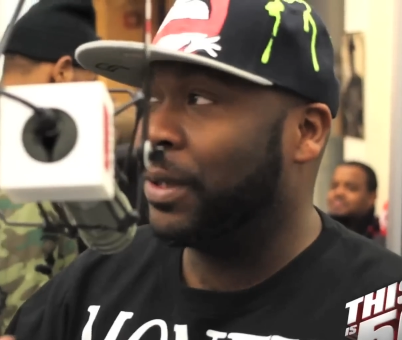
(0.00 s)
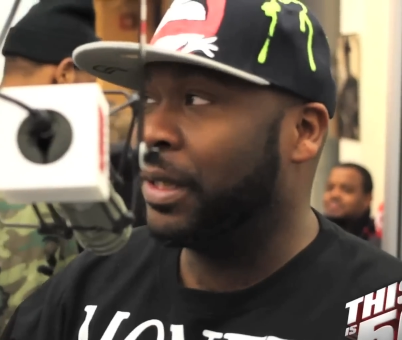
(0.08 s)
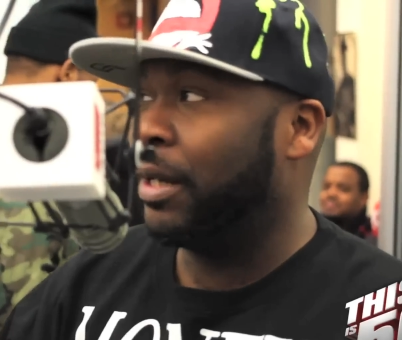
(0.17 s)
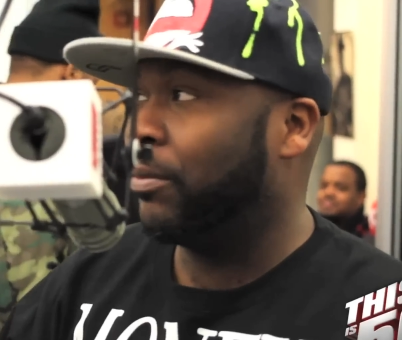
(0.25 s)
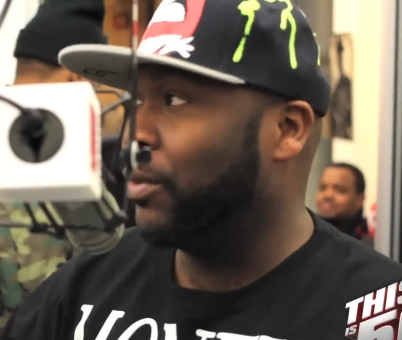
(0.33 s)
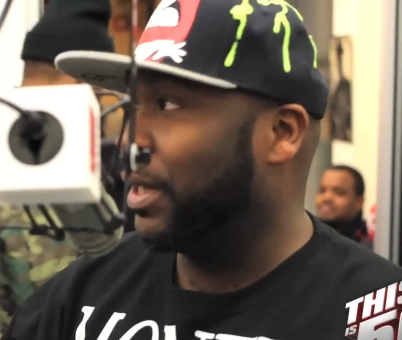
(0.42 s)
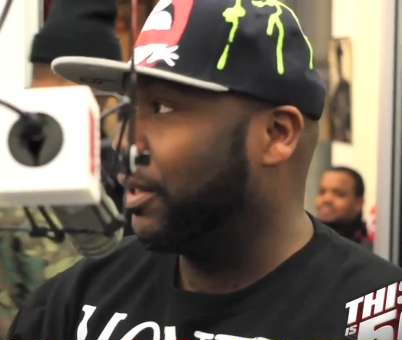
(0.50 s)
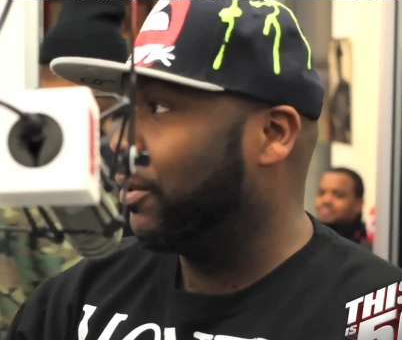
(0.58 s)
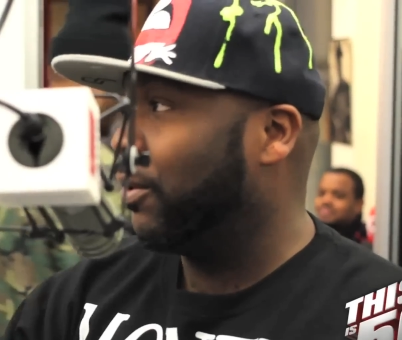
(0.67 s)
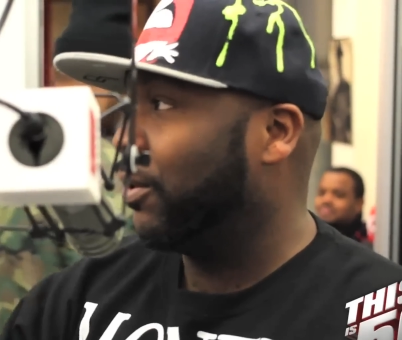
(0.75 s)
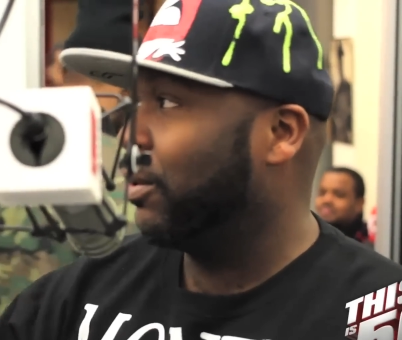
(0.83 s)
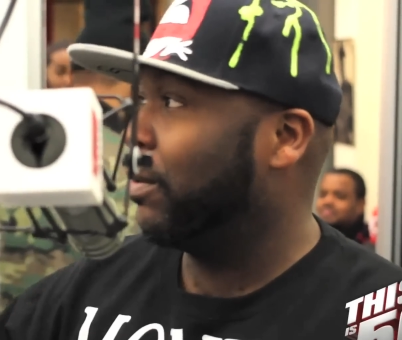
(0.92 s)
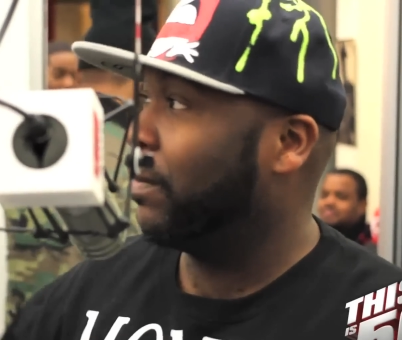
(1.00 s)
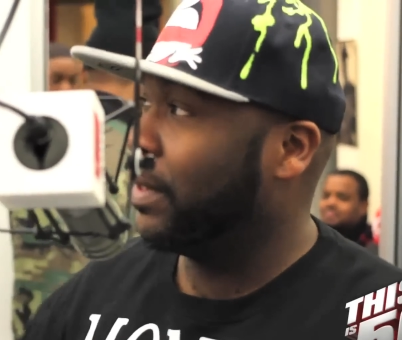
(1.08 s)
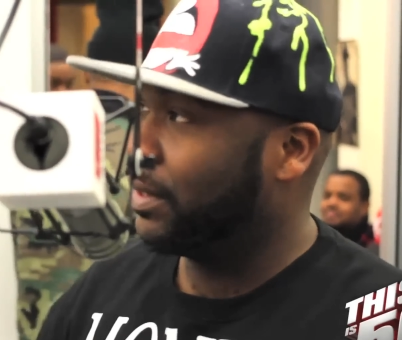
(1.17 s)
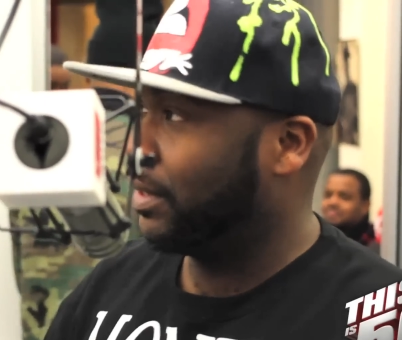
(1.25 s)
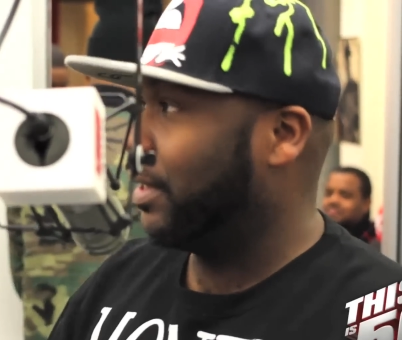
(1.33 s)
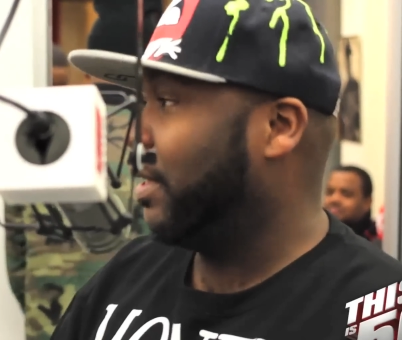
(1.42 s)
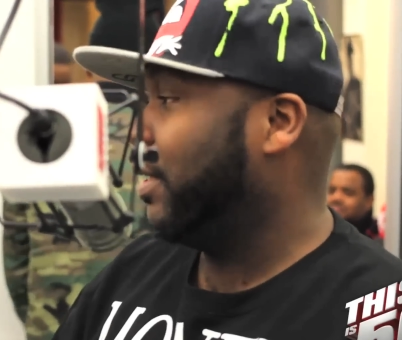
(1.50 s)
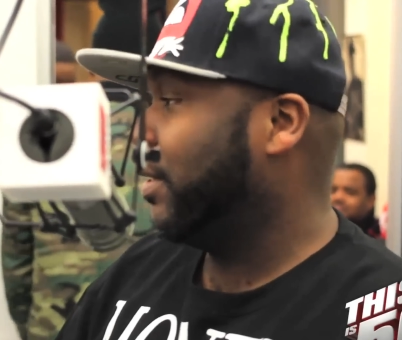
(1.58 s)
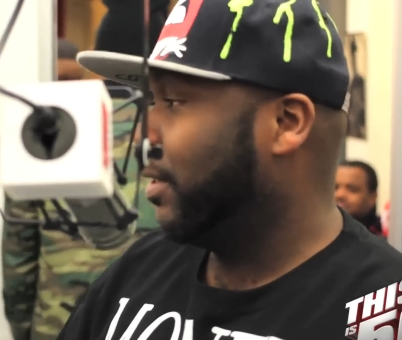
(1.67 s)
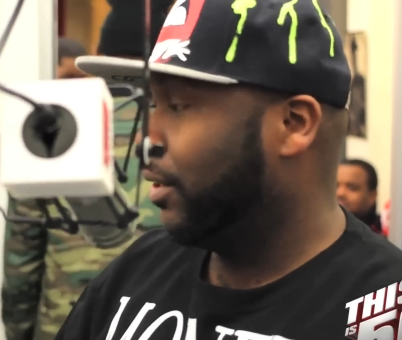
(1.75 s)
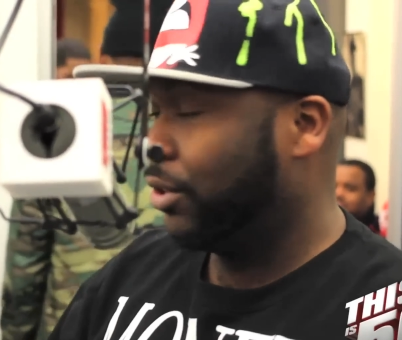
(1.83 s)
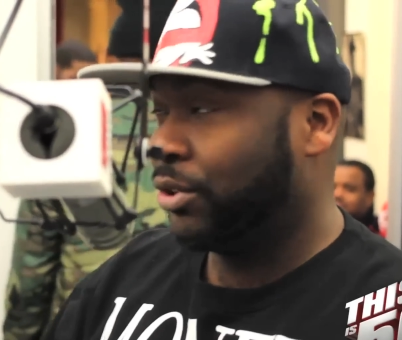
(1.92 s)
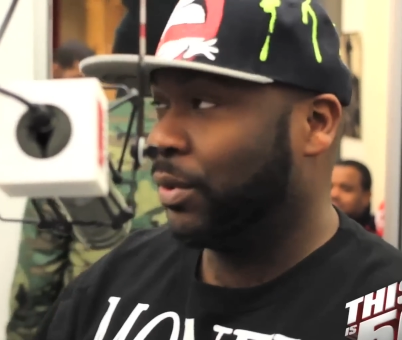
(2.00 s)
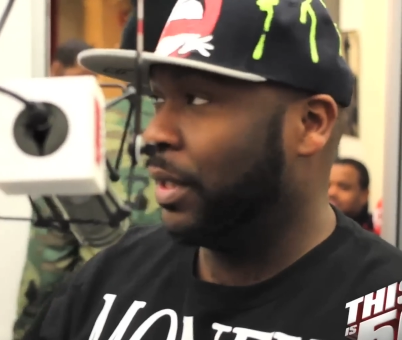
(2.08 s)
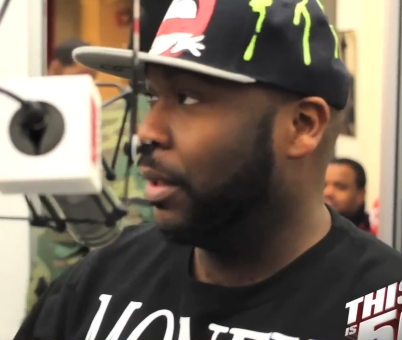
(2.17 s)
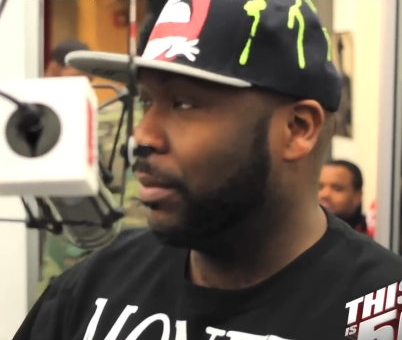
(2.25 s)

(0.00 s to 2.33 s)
Speaker 1: club record all over the city. Mm-hmm. Straight up